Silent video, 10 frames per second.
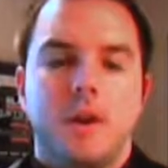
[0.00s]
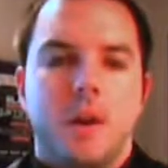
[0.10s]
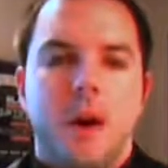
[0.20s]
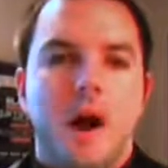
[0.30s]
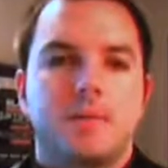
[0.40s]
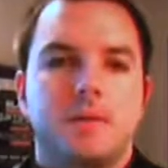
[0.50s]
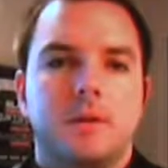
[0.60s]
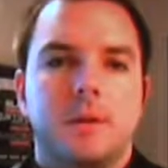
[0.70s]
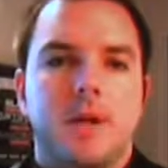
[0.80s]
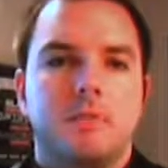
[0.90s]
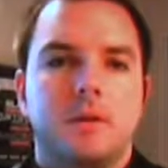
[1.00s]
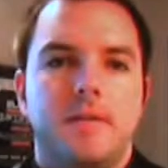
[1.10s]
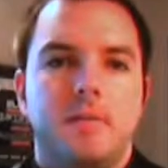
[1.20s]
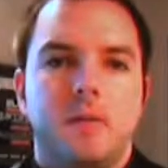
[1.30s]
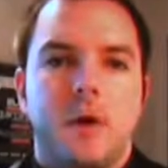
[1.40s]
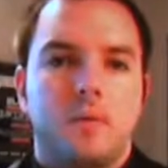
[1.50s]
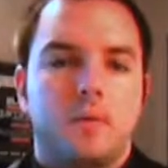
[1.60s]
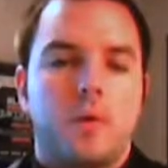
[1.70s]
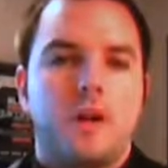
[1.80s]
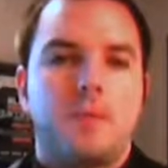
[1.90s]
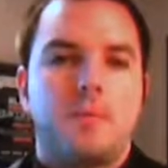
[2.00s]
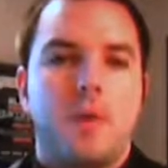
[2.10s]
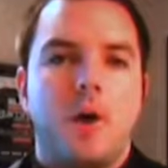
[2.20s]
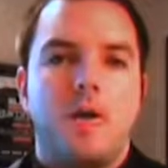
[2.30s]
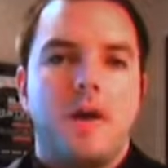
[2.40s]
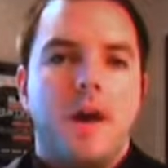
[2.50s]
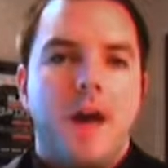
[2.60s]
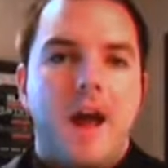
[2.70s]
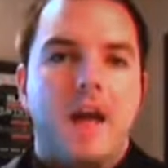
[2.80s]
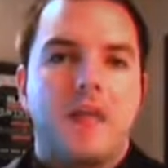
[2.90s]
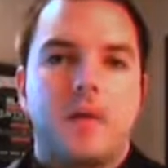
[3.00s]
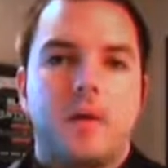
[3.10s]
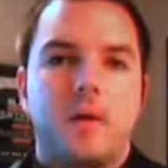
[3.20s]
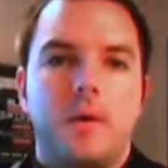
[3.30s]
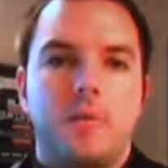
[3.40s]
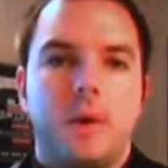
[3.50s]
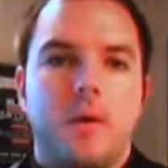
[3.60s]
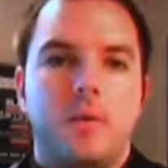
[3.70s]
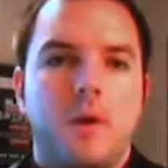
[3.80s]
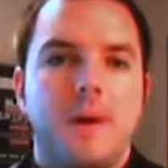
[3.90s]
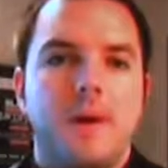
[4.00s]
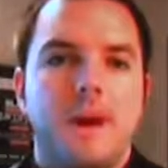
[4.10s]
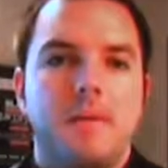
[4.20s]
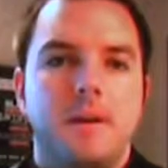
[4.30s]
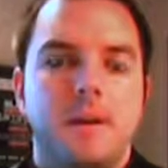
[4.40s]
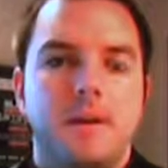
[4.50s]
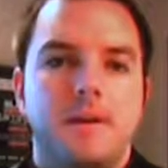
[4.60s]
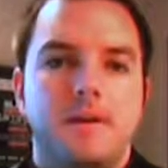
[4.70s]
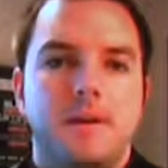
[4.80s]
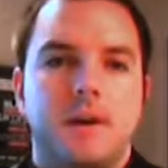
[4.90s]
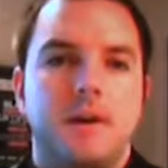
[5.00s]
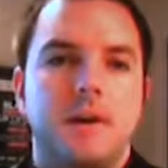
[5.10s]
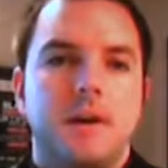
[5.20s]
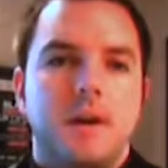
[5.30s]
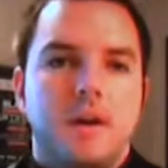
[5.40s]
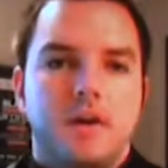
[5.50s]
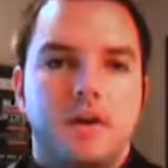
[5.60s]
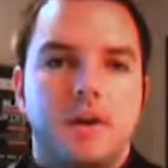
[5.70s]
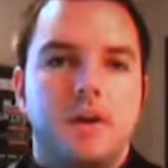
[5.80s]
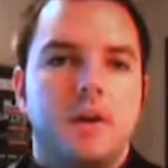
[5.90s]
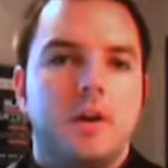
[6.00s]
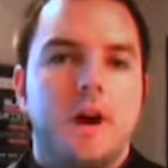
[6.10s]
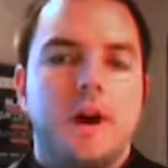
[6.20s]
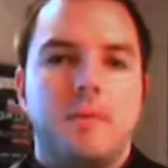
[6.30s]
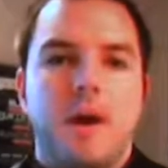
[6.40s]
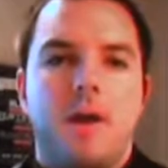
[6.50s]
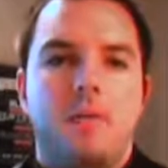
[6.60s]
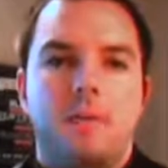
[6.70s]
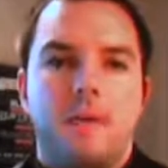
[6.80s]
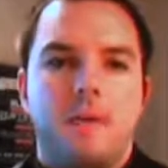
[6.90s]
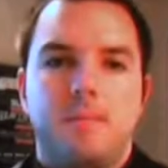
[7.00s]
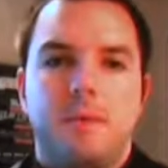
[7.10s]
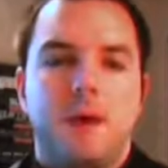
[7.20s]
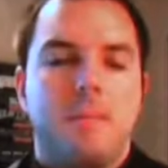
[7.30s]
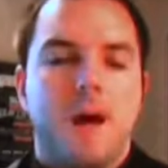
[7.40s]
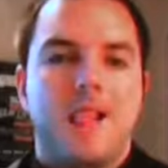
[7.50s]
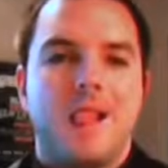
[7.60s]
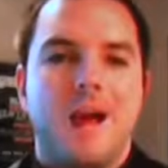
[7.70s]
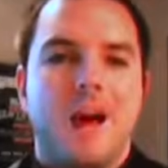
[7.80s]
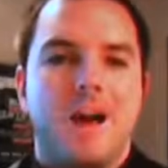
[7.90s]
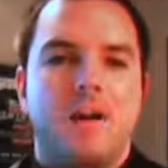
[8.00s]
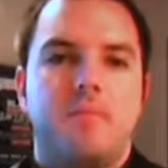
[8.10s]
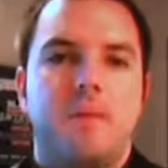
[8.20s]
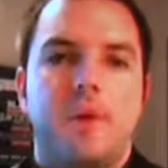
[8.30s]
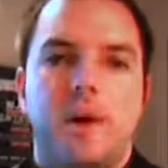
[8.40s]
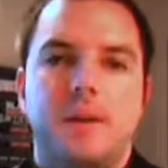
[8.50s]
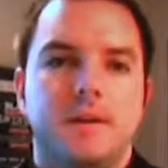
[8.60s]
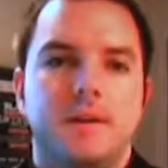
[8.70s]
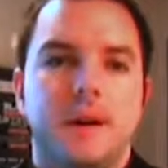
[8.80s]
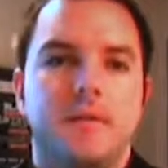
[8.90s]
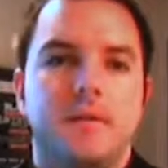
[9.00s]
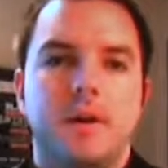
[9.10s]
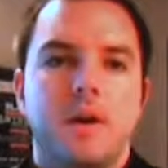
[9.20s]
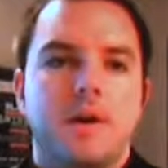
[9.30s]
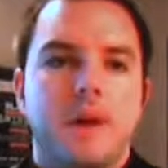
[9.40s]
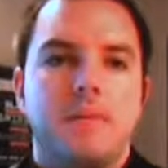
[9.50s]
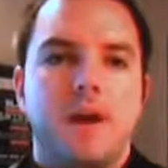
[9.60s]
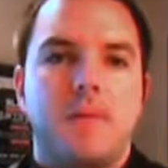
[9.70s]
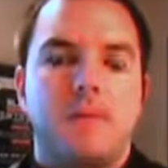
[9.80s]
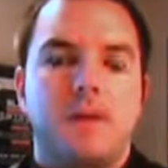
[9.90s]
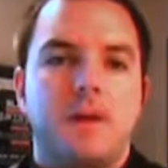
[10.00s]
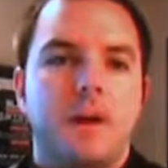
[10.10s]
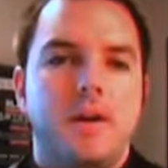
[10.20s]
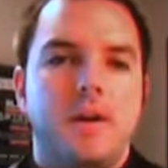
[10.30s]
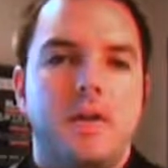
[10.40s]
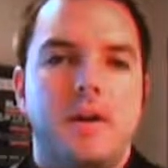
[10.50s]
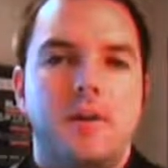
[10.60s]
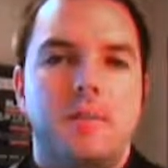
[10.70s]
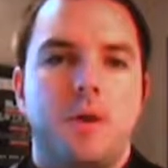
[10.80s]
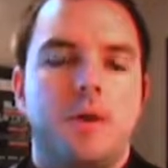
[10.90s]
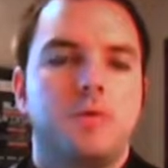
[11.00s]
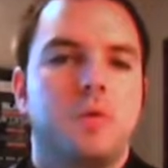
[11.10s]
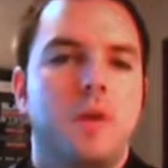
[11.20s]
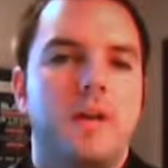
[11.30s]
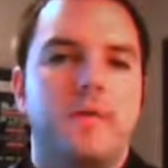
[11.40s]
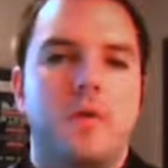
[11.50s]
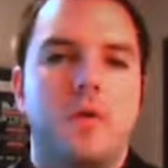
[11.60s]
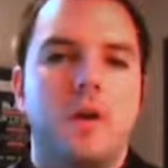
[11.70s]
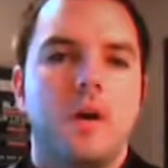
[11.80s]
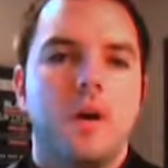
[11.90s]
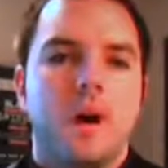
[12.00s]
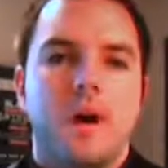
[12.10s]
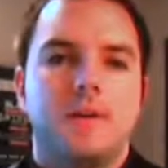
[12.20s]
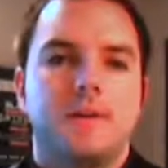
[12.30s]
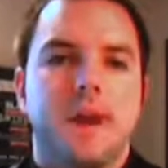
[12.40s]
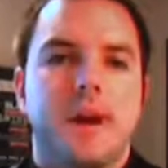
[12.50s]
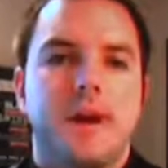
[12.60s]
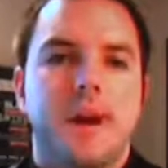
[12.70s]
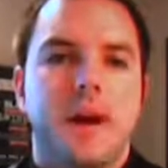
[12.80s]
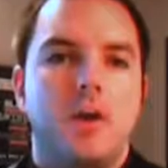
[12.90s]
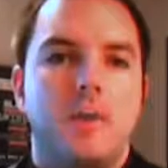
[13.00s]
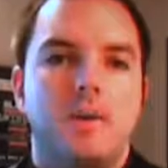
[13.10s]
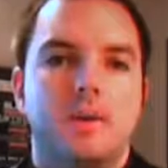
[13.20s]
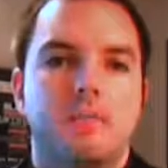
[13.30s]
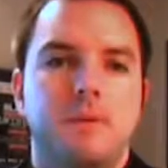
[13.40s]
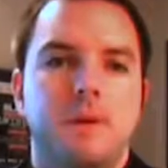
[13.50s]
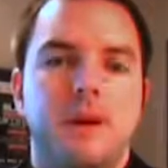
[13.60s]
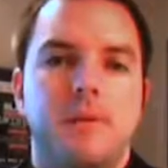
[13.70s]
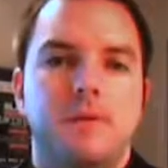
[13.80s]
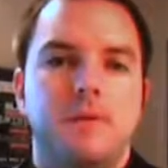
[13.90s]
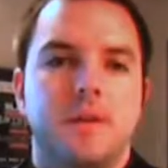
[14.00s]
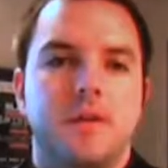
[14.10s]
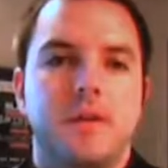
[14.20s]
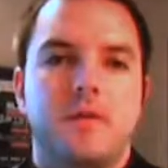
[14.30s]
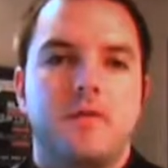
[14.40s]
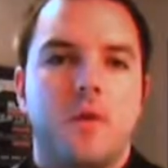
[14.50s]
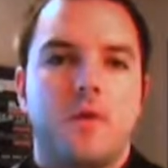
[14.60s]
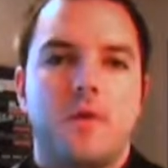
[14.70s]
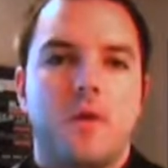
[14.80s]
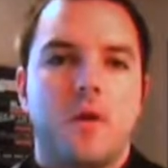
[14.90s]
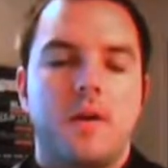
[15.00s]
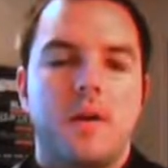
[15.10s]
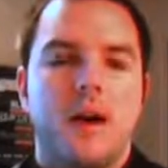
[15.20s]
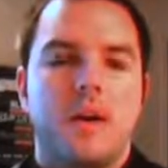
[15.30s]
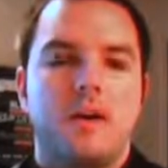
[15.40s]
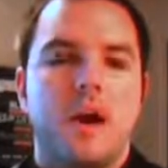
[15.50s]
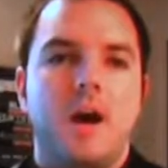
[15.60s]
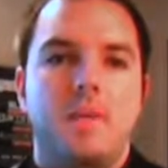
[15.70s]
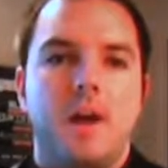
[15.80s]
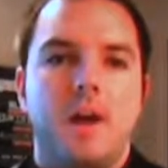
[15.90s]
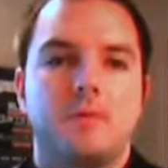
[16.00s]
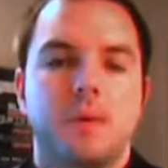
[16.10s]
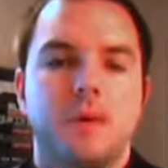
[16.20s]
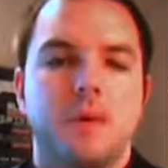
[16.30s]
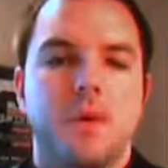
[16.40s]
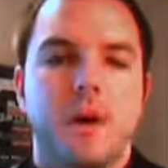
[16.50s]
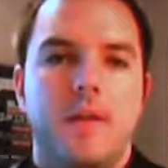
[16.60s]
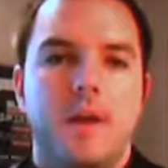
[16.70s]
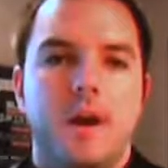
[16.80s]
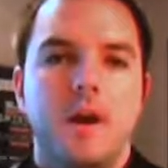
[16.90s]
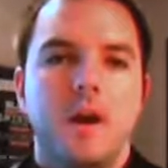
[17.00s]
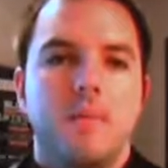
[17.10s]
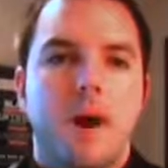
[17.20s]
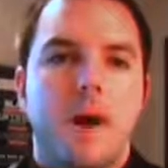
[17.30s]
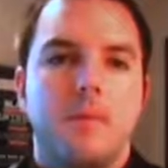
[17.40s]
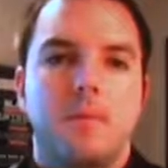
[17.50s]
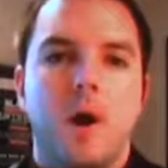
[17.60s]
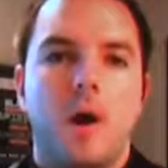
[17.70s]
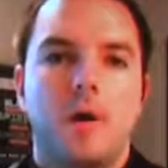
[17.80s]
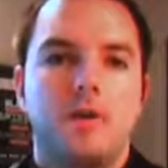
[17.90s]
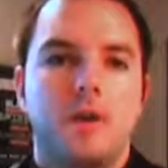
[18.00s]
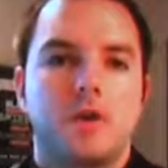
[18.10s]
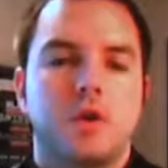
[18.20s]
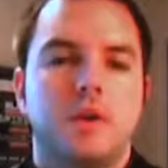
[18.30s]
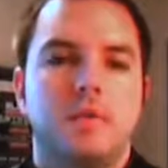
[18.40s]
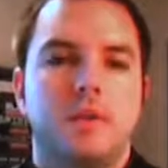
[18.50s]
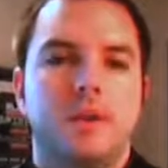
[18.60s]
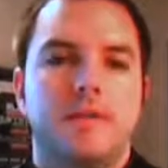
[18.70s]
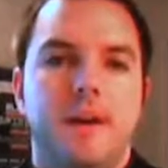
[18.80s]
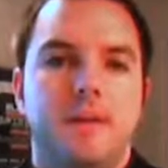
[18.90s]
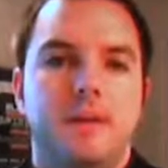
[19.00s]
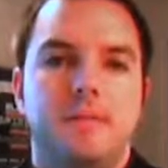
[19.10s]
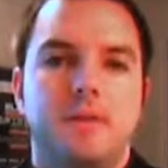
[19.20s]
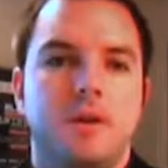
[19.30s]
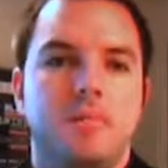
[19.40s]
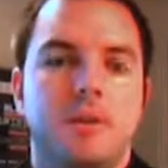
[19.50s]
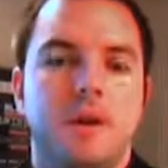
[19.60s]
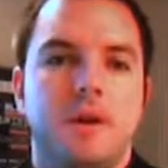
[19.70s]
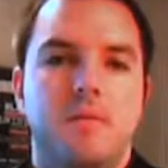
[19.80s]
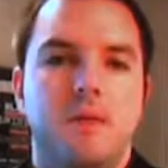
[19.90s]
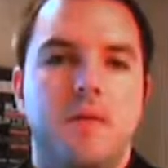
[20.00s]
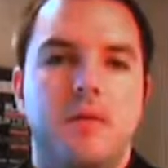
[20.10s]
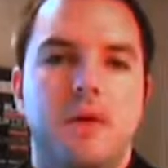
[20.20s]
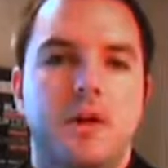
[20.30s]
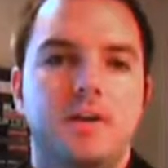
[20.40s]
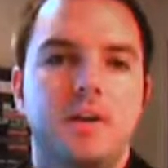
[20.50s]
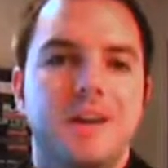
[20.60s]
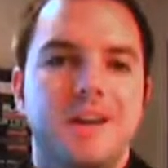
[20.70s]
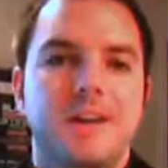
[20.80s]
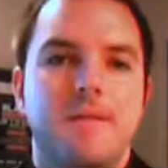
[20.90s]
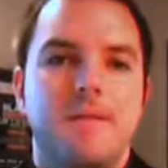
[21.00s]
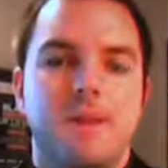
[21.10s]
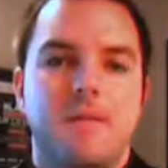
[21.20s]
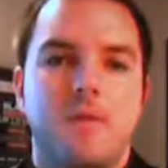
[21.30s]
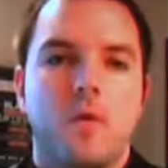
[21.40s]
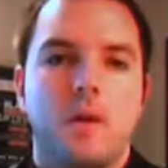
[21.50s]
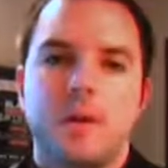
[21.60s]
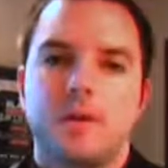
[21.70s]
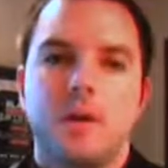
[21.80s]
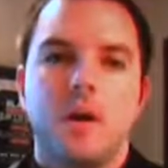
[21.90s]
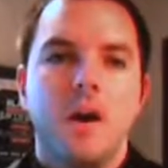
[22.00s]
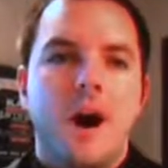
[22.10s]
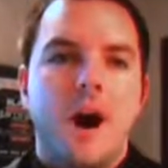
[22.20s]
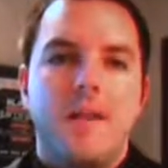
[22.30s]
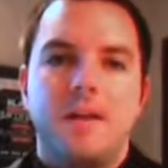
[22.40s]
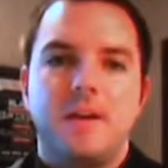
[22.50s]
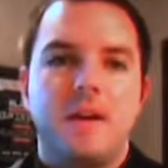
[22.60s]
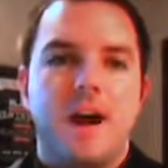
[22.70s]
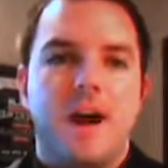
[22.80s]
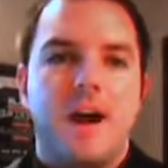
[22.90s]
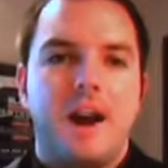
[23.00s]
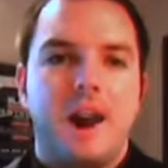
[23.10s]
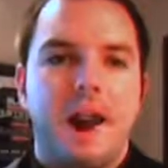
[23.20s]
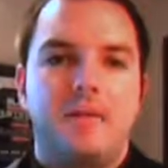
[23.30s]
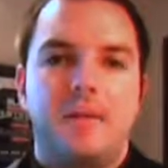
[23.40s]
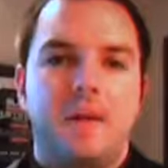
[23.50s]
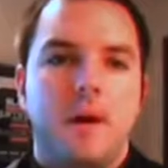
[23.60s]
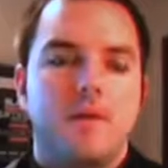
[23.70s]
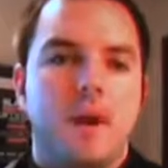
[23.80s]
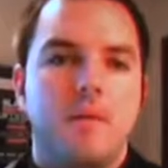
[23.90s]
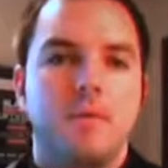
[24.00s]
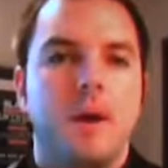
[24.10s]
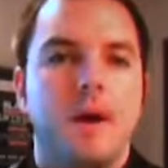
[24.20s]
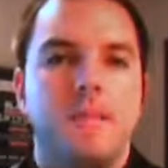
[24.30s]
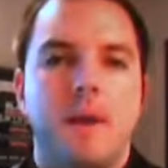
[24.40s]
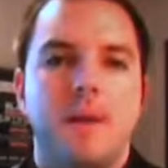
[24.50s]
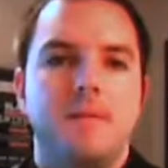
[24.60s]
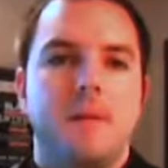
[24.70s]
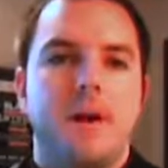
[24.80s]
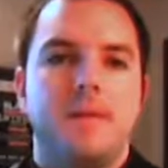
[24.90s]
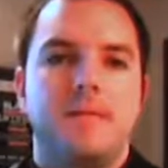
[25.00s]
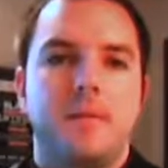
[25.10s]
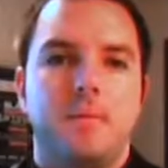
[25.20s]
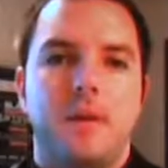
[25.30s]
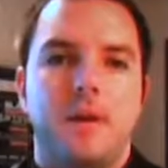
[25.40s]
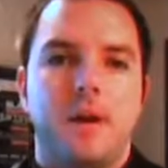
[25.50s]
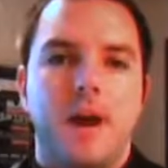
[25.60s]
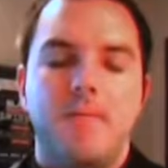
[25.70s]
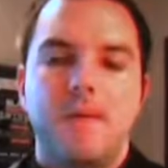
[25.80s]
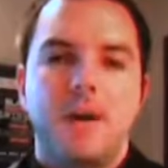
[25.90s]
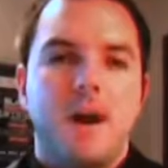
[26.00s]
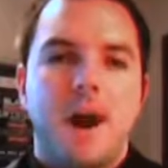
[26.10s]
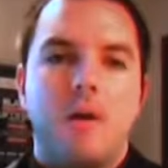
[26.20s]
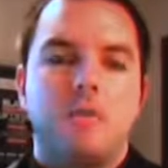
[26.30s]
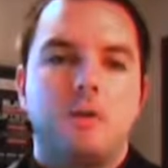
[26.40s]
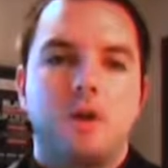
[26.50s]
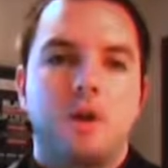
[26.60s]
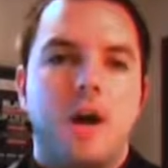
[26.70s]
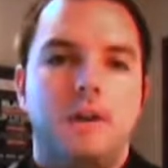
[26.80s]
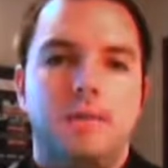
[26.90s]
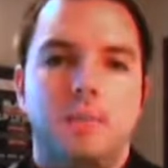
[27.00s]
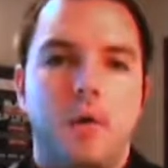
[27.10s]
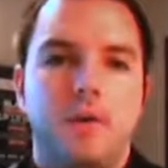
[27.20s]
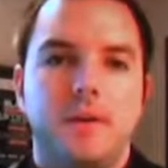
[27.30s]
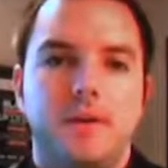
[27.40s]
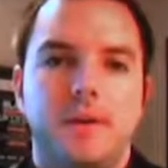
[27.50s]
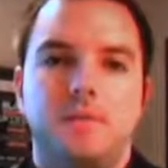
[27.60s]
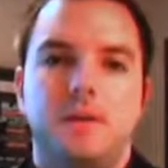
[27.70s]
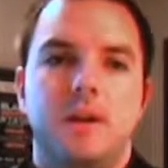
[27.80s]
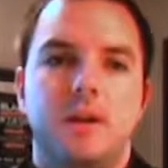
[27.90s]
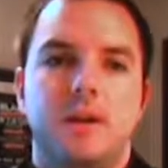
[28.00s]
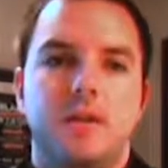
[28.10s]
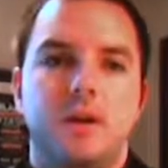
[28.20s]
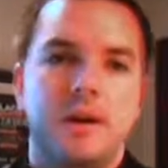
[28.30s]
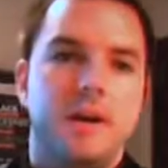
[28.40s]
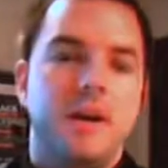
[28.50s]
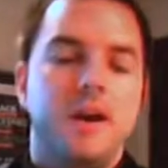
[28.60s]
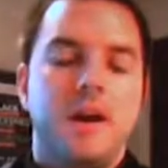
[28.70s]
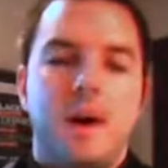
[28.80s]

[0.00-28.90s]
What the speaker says: Absolutely unbelievable, running the ball and throwing the ball. The running game didn't necessarily turn into clock management. They put up a lot of points. In Denver, same type of deal. I know they only put up 24 on San Diego, but to me that was in the third and fourth quarter. A lot of clock management going on there by the Broncos. I truly believe that team could have been in the mid-30s, even the 40s. So I think you've got to believe that Tom Brady, Peyton Manning football game, I would be shocked if both these teams didn't hit 30.